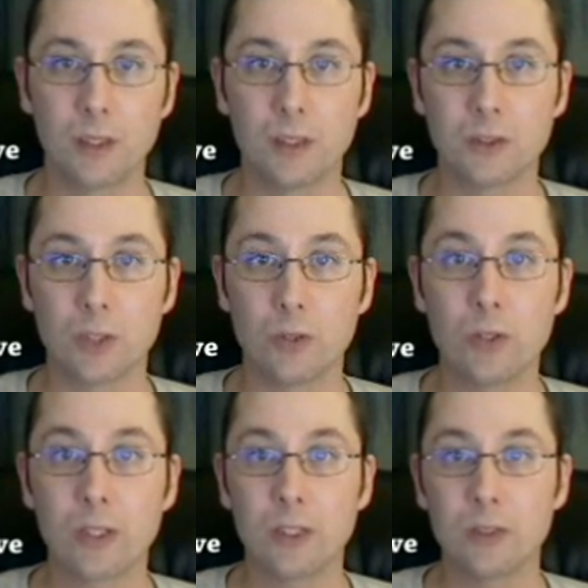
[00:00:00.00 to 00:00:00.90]
So you
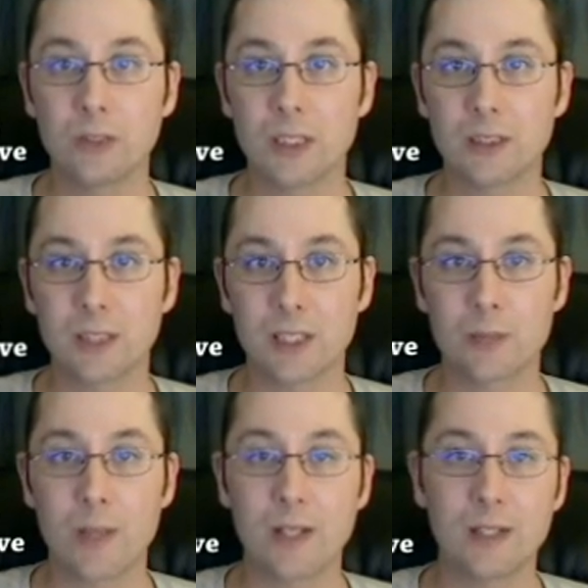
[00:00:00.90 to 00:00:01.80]
can use this as
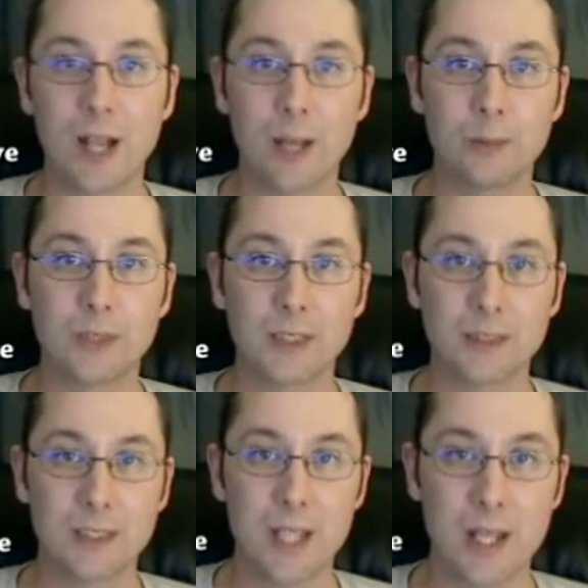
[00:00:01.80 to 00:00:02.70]
many times as
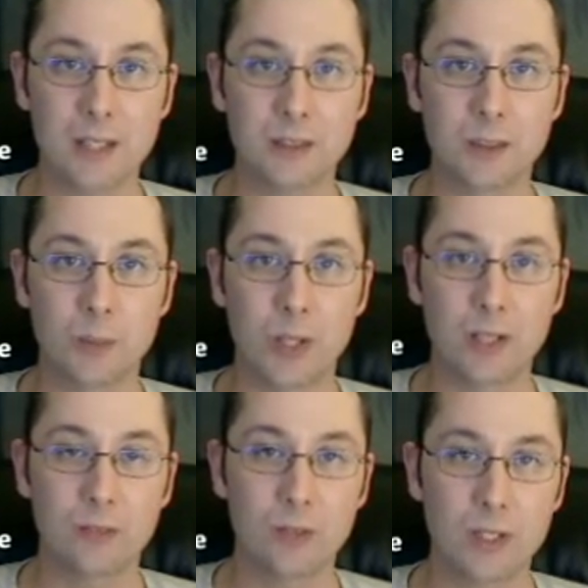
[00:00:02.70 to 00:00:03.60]
it takes to break
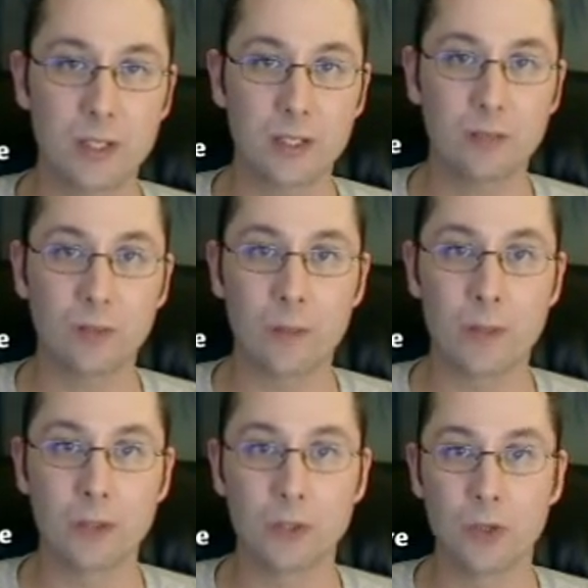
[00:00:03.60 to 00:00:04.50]
free from
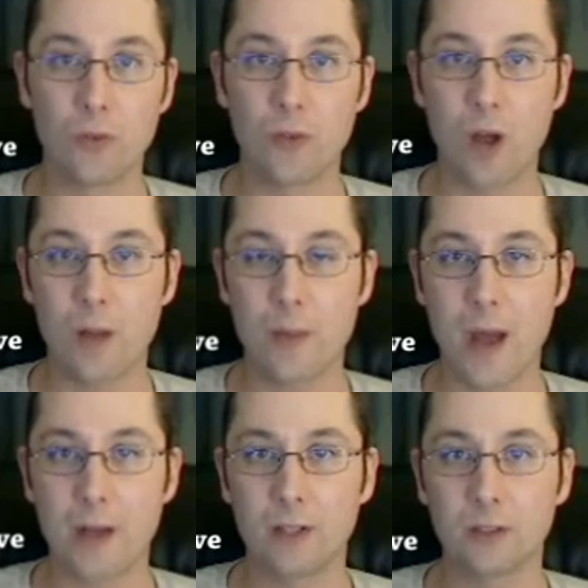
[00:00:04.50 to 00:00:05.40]
those old thought
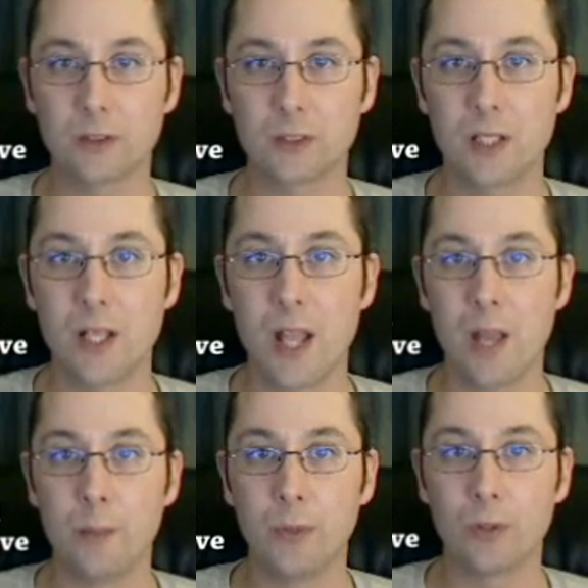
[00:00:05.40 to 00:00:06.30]
patterns
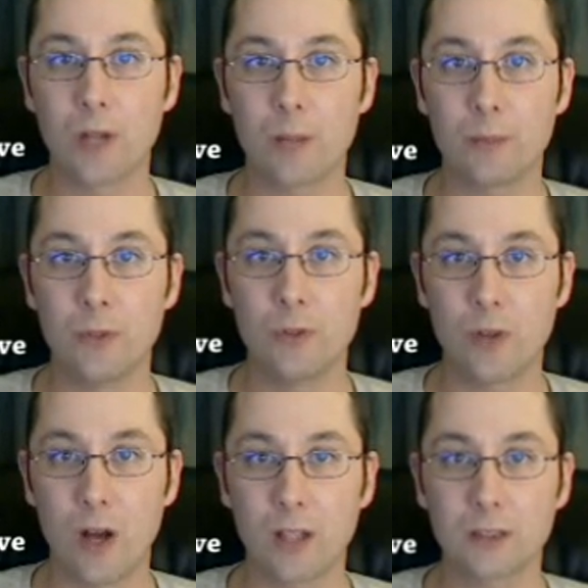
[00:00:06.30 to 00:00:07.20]
and build up new
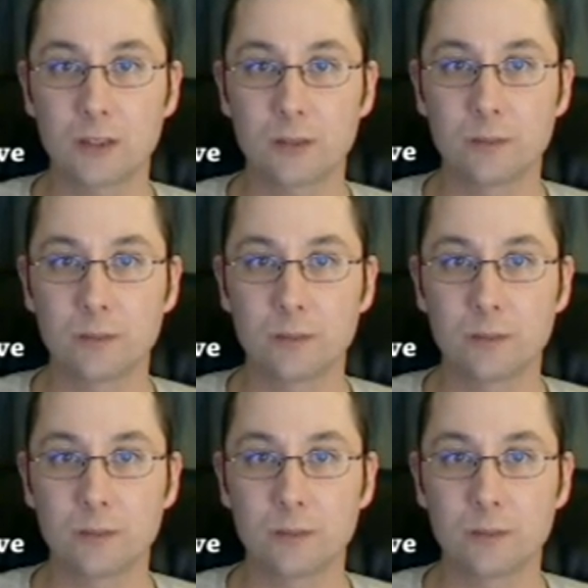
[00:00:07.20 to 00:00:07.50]
thoughts.